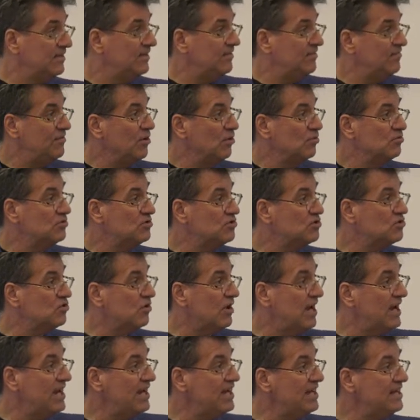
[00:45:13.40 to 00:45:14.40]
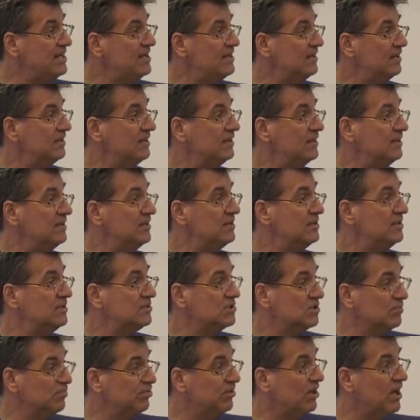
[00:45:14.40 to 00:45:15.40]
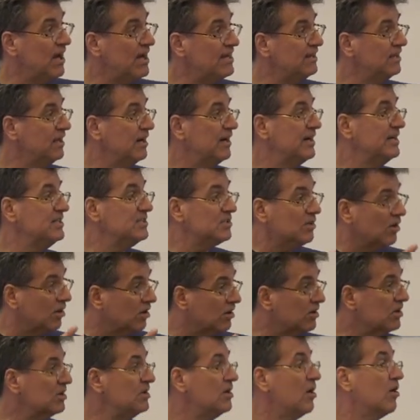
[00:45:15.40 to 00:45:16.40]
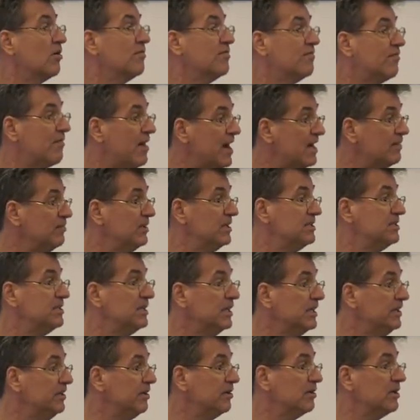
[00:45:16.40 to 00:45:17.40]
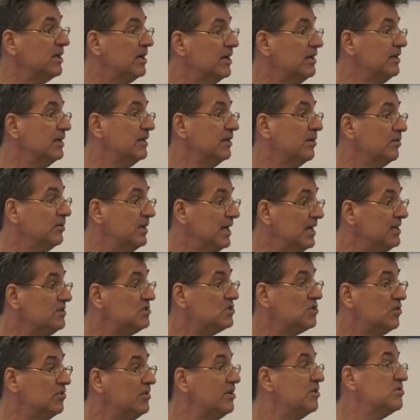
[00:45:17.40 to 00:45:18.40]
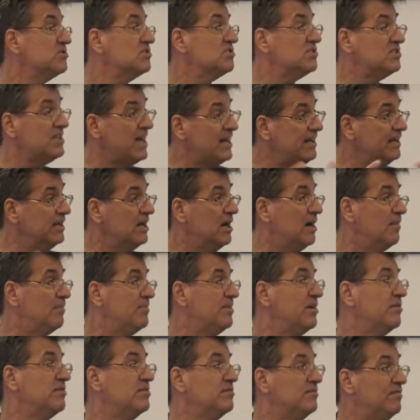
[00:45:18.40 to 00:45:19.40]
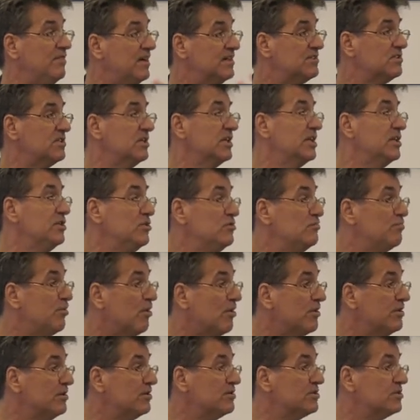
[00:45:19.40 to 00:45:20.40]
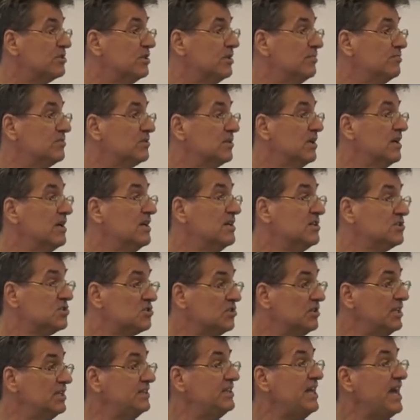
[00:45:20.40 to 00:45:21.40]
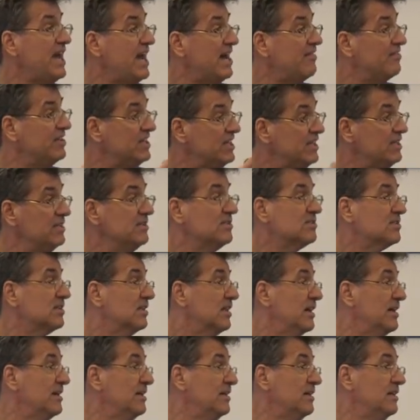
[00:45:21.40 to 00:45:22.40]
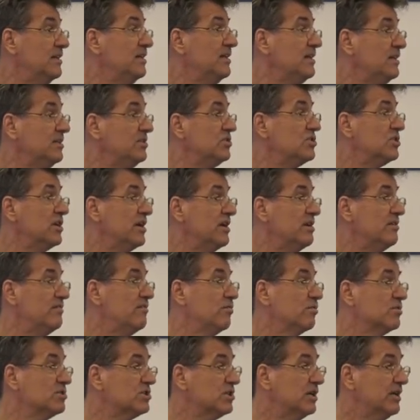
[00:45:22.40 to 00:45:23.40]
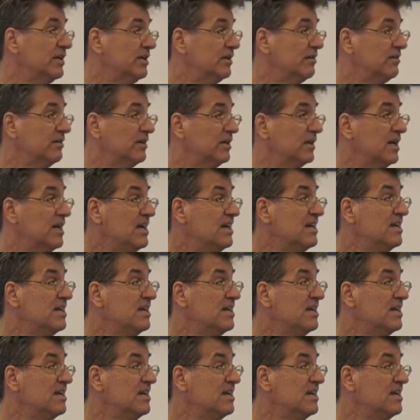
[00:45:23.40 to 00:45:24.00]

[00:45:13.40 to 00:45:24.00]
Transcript: those trade supply lines are, are fragmenting and they're cutting, okay? So they're setting up, they're investing in new partnerships so that they have an insulated in China, for China thing.